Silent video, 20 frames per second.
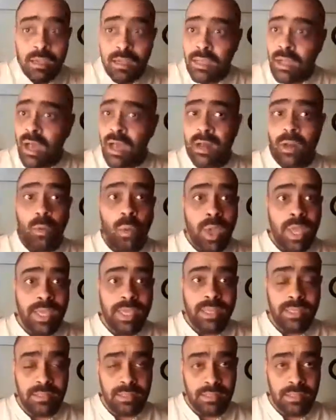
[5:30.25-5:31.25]
got
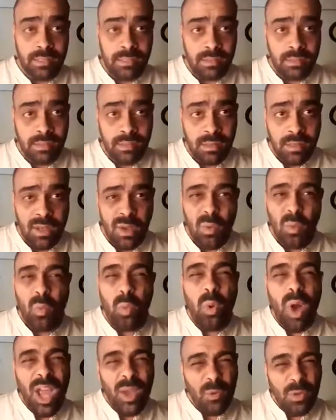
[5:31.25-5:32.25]
awakened.
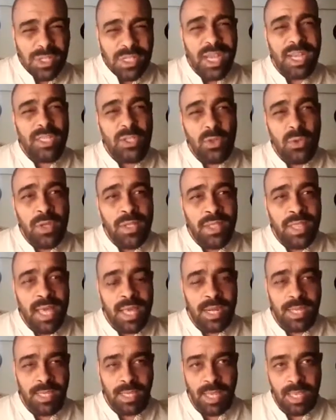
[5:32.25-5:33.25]
Why was I doing
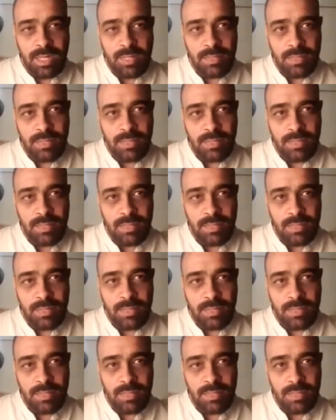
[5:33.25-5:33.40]
that again?